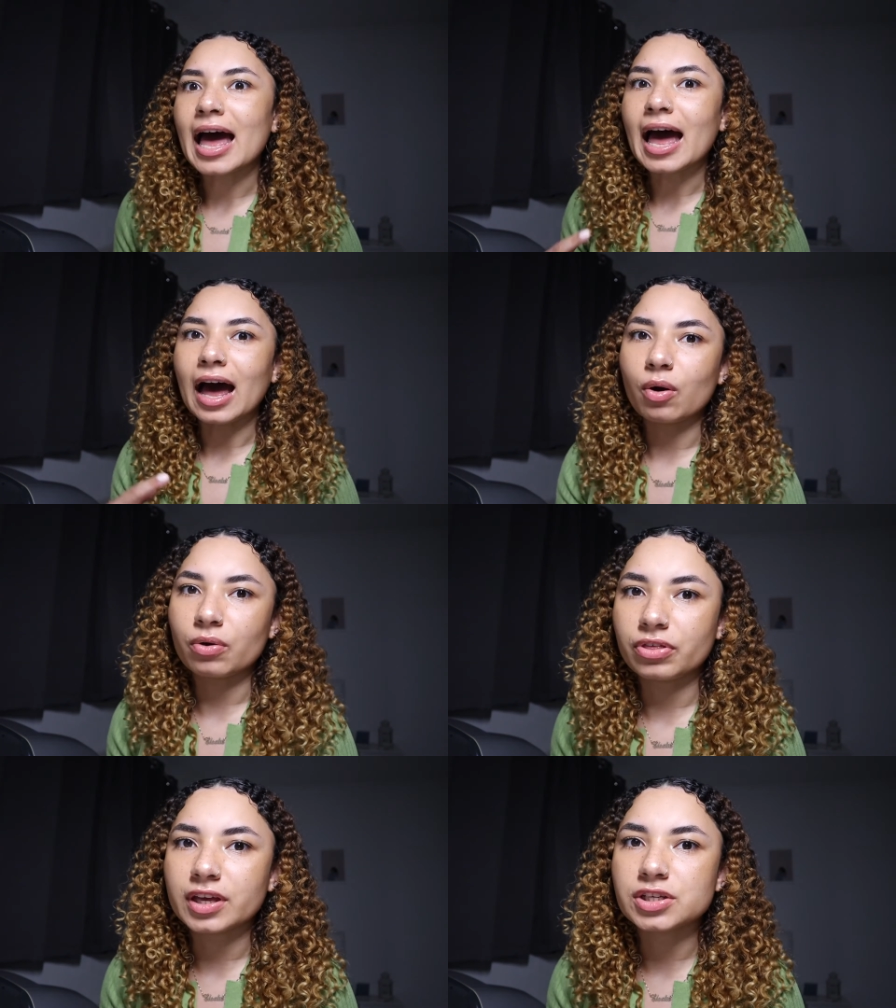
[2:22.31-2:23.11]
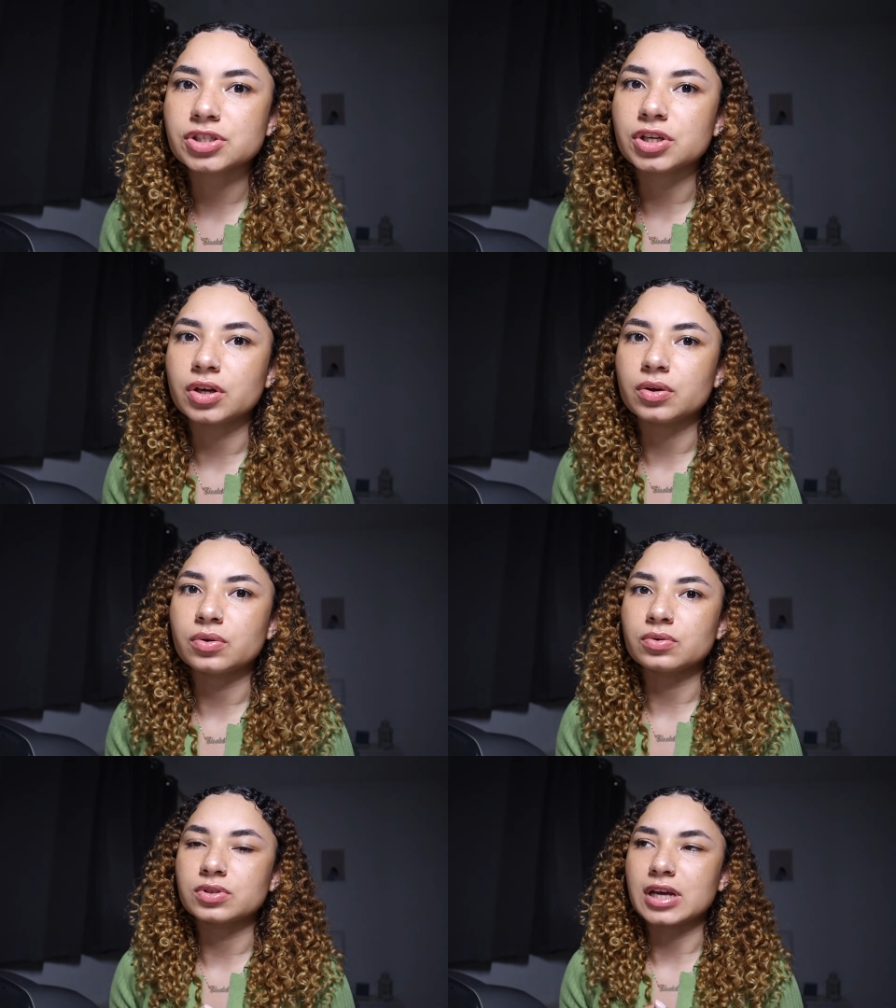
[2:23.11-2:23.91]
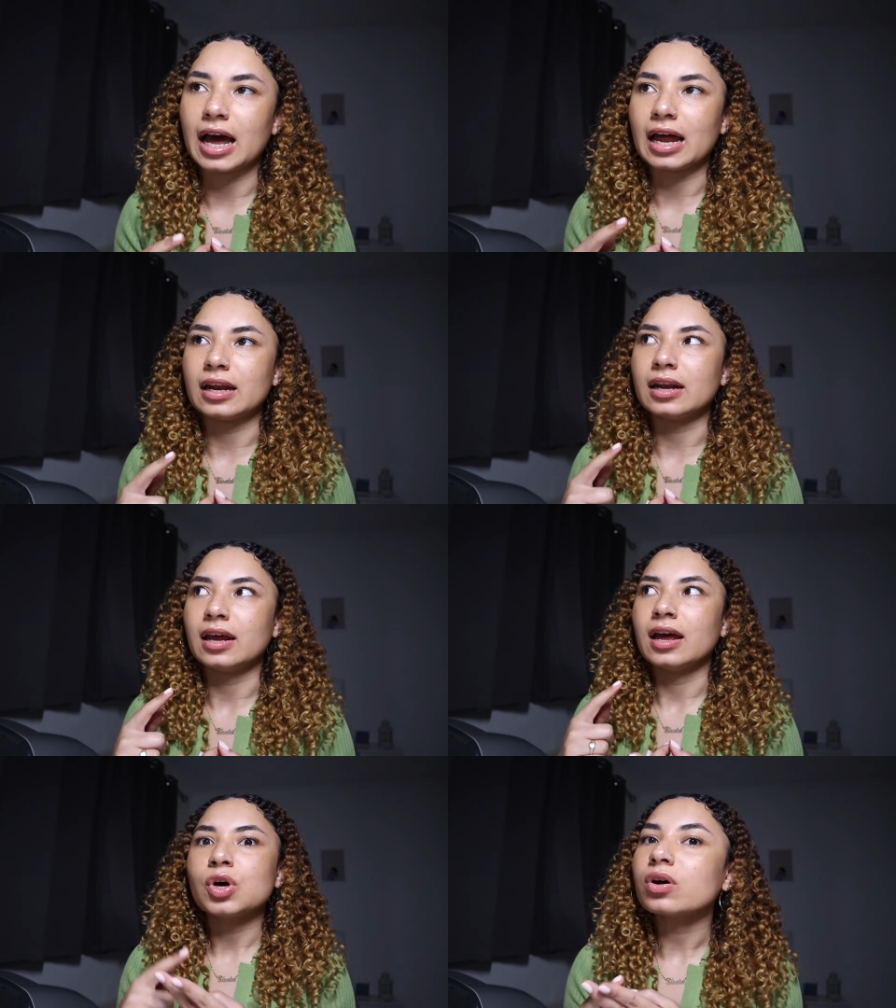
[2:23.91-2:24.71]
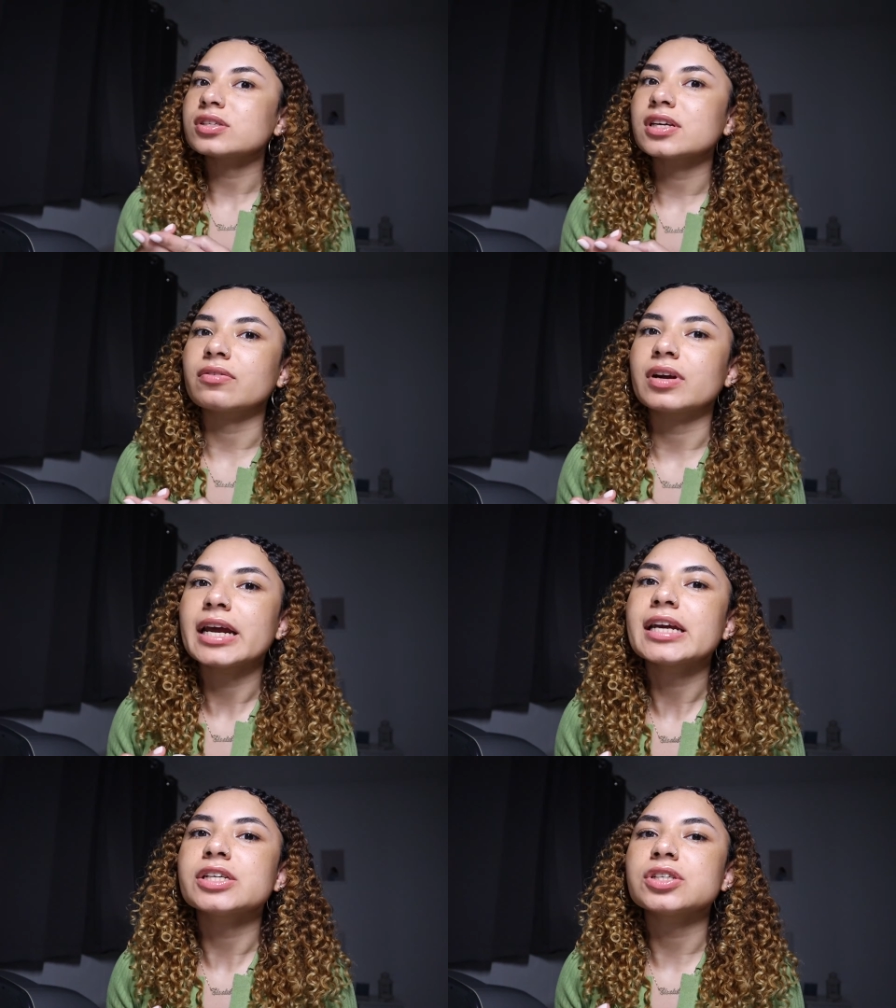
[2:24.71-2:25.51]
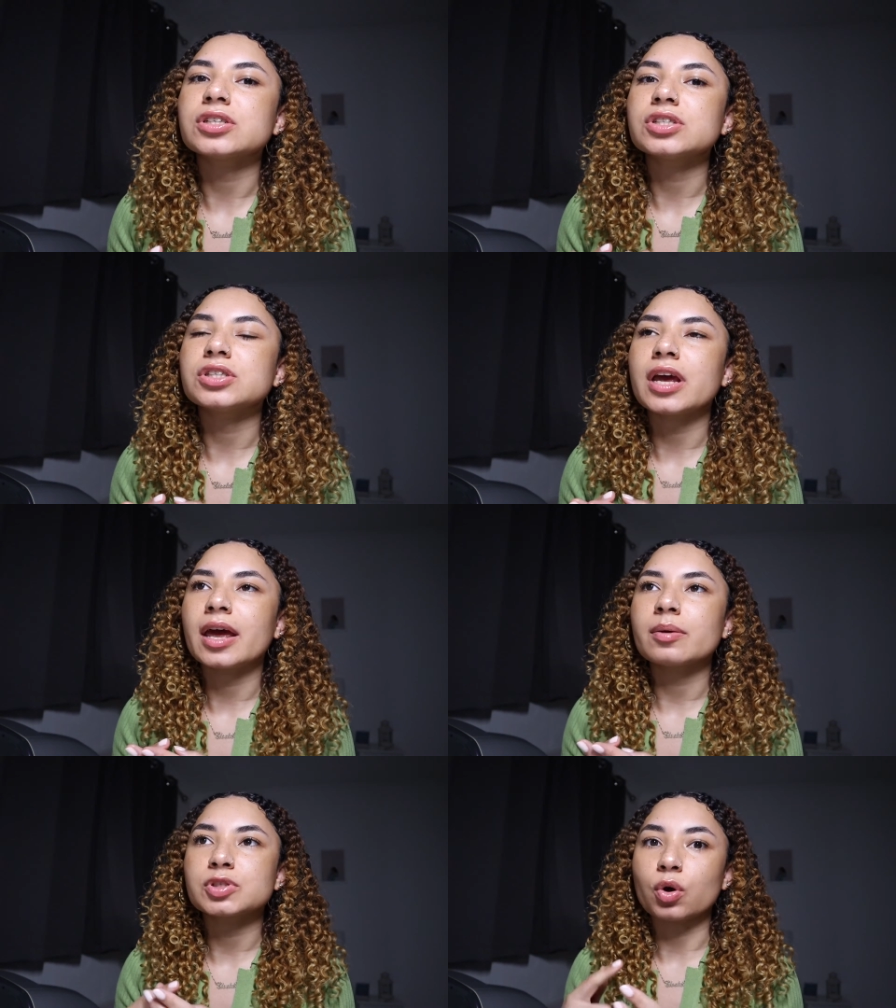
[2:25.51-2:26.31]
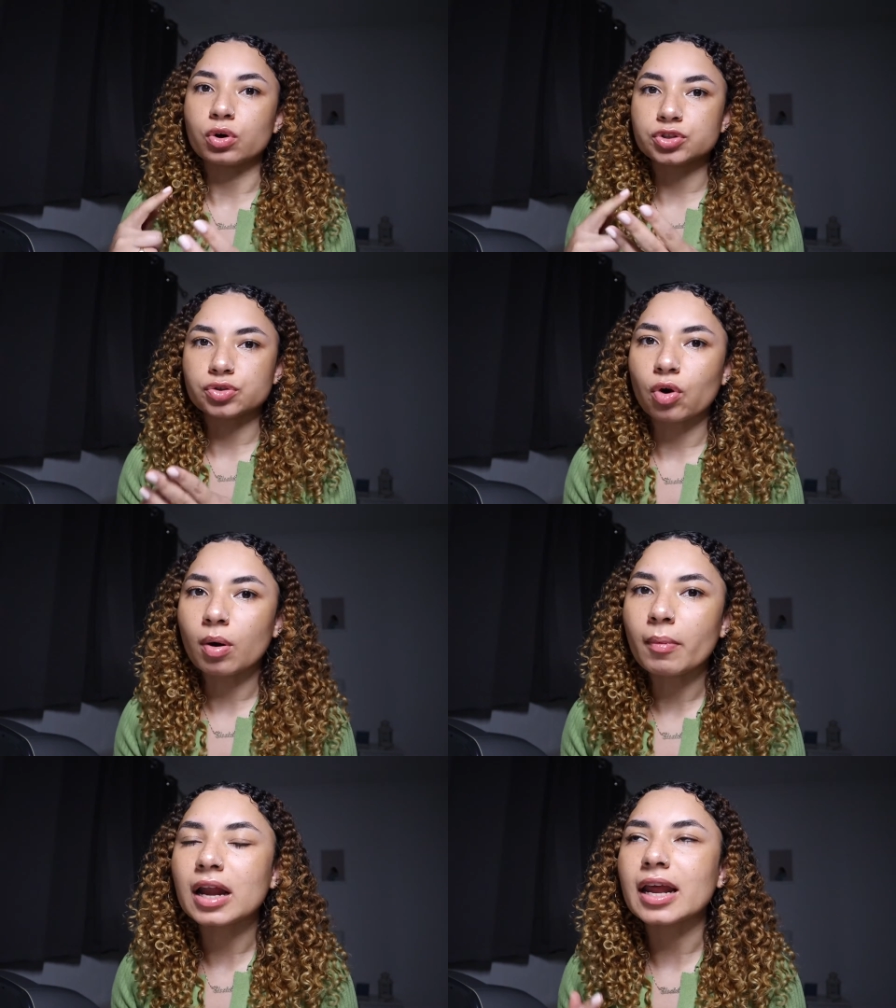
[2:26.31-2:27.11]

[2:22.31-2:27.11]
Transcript: health issues and toxic relationships or trauma.